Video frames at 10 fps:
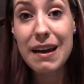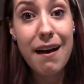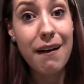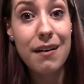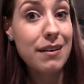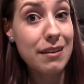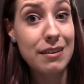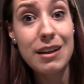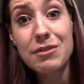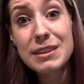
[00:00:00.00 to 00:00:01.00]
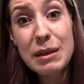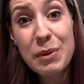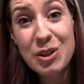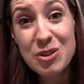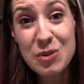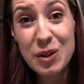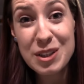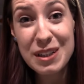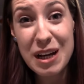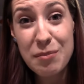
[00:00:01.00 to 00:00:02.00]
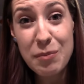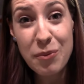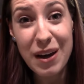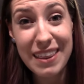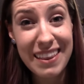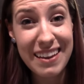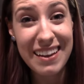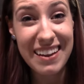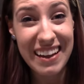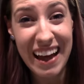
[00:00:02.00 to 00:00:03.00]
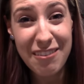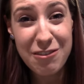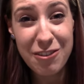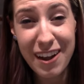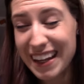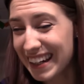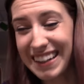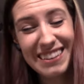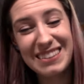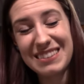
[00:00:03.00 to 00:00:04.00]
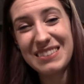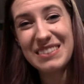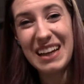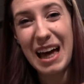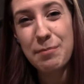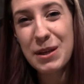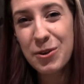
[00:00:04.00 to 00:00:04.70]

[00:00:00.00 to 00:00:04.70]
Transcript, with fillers: yeah, love to see pictures of what you come up with. Have fun. Happy